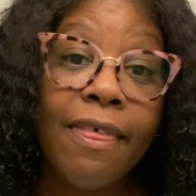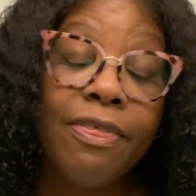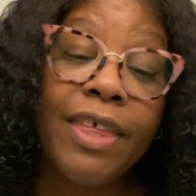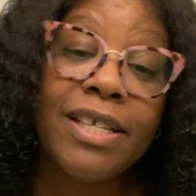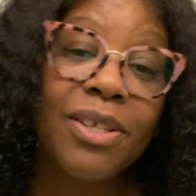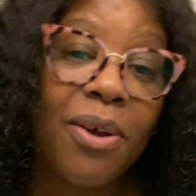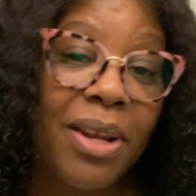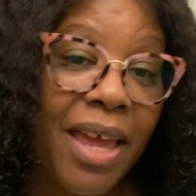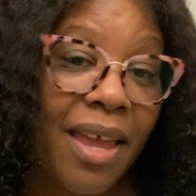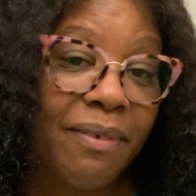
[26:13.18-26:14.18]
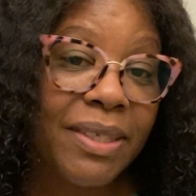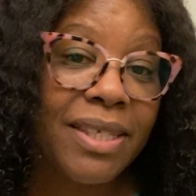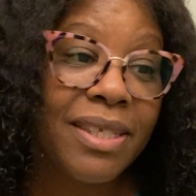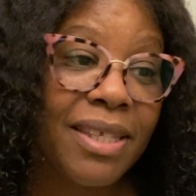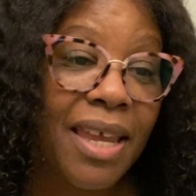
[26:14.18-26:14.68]
that's all I have to
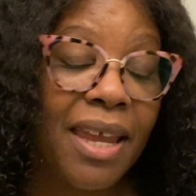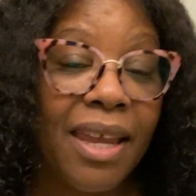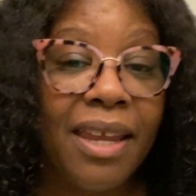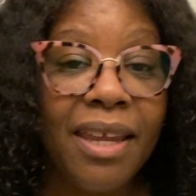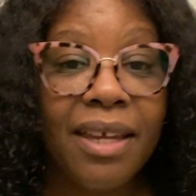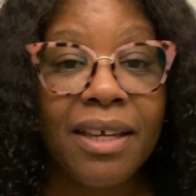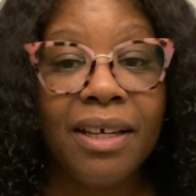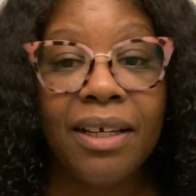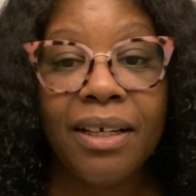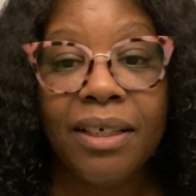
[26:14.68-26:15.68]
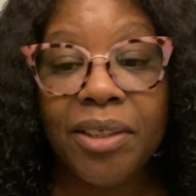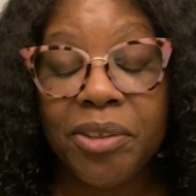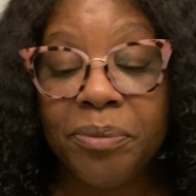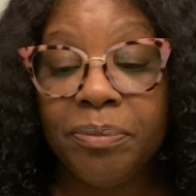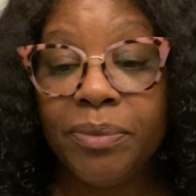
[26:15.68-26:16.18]
say.
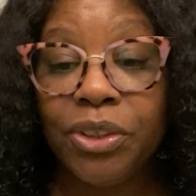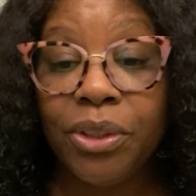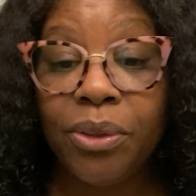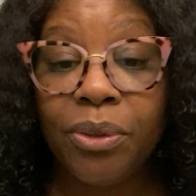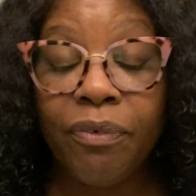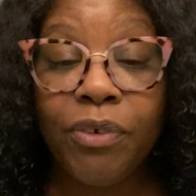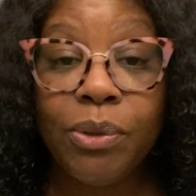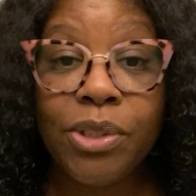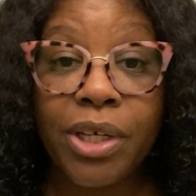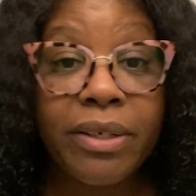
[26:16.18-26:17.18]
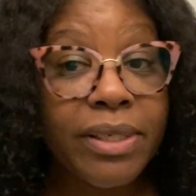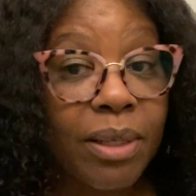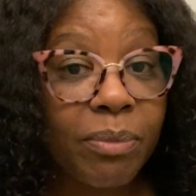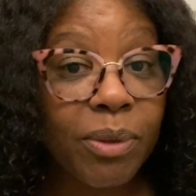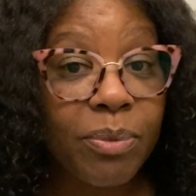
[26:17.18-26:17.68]
So if you share
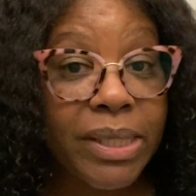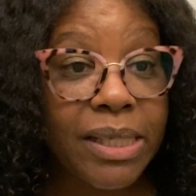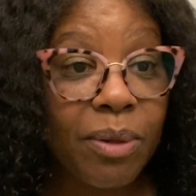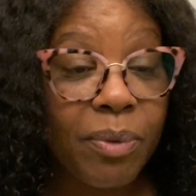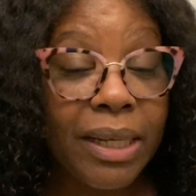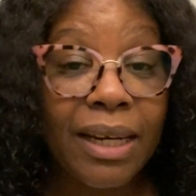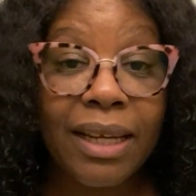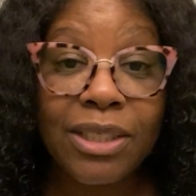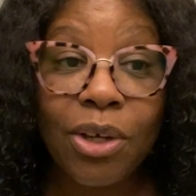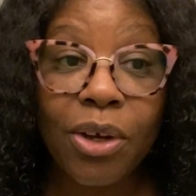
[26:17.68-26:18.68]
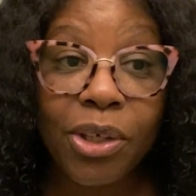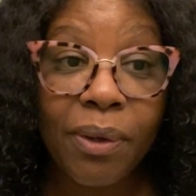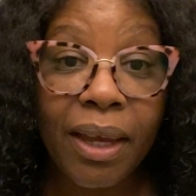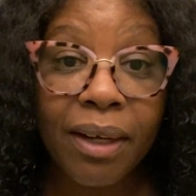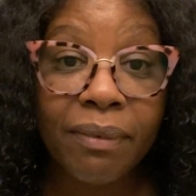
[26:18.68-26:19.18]
something with someone and they talk
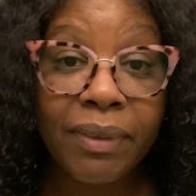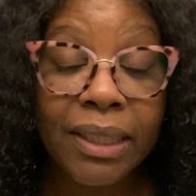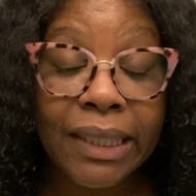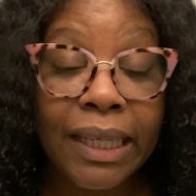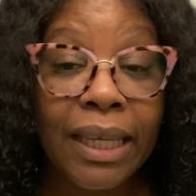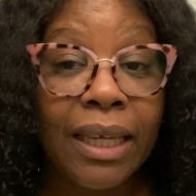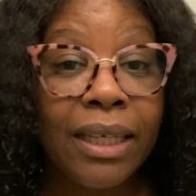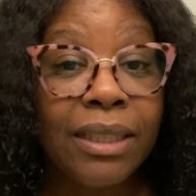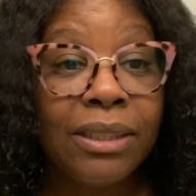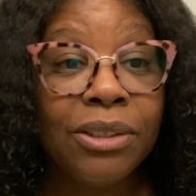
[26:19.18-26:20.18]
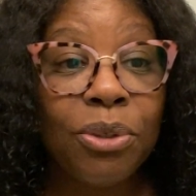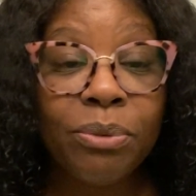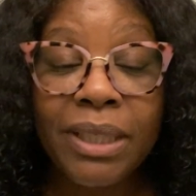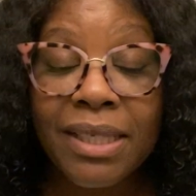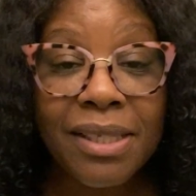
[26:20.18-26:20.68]
you out of it,
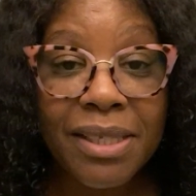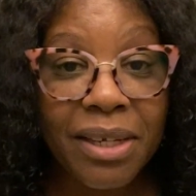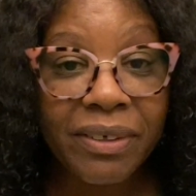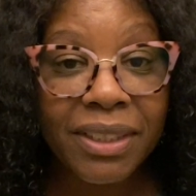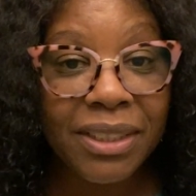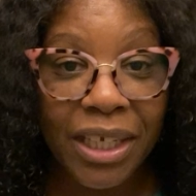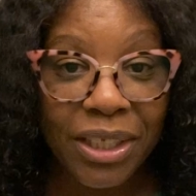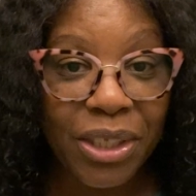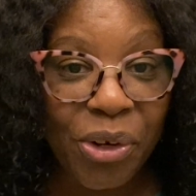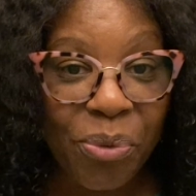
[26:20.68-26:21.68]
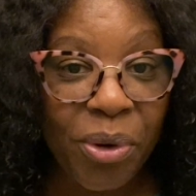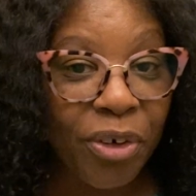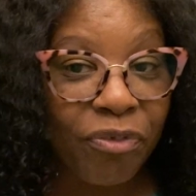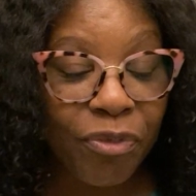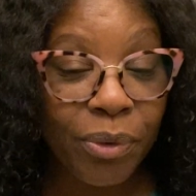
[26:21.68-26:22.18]
don't necessarily take their
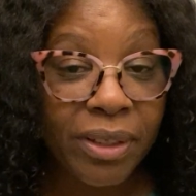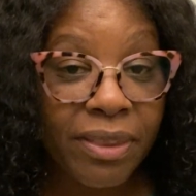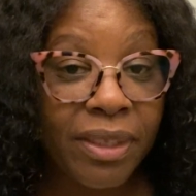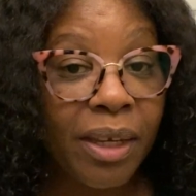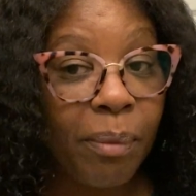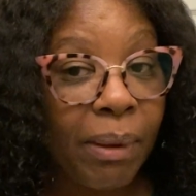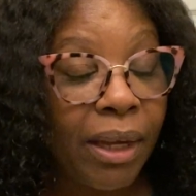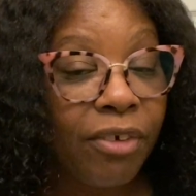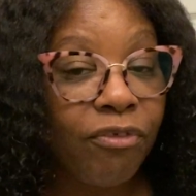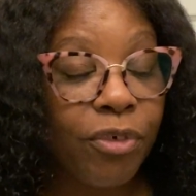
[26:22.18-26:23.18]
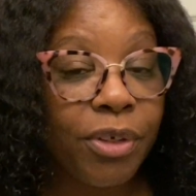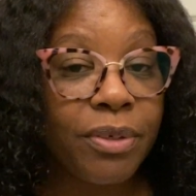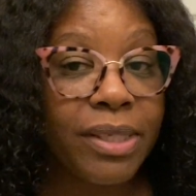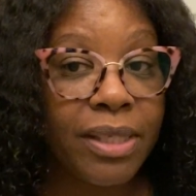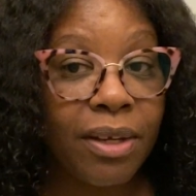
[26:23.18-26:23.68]
word for it. Think about it for
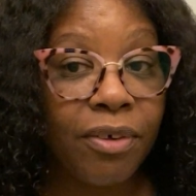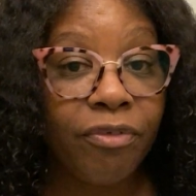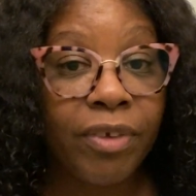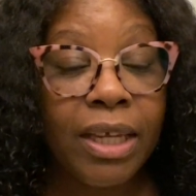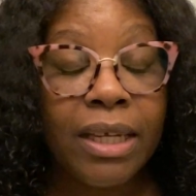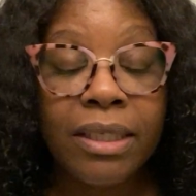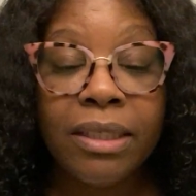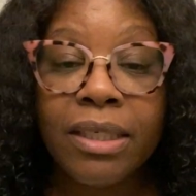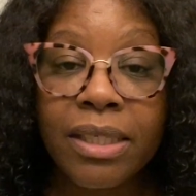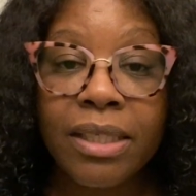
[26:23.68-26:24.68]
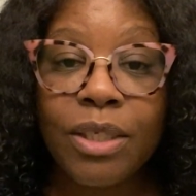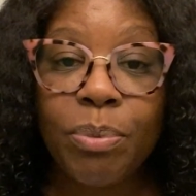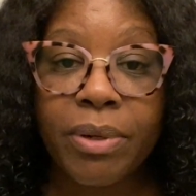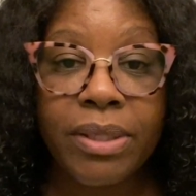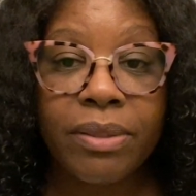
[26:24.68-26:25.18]
yourself. Does this
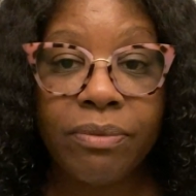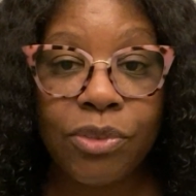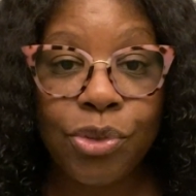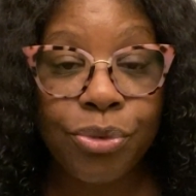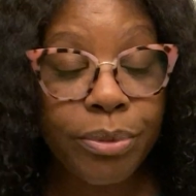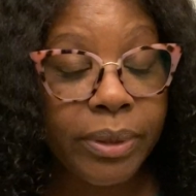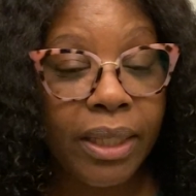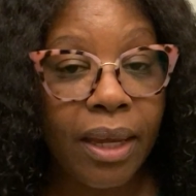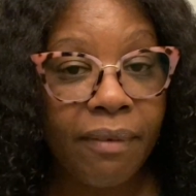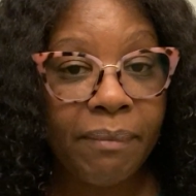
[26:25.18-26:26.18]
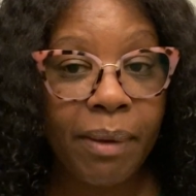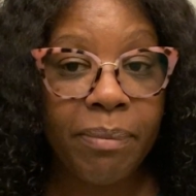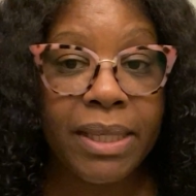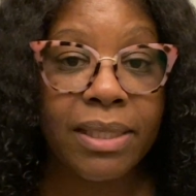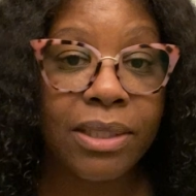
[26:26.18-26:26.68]
person truly have my
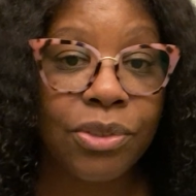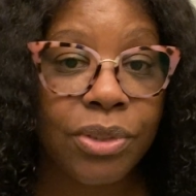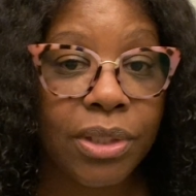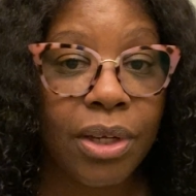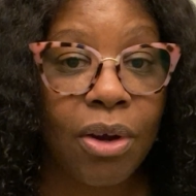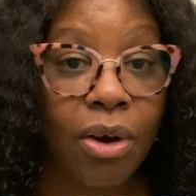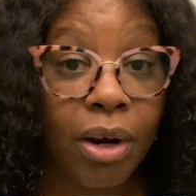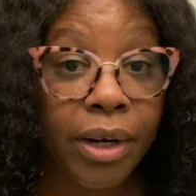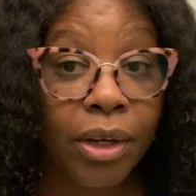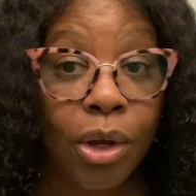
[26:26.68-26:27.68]
best interest at heart?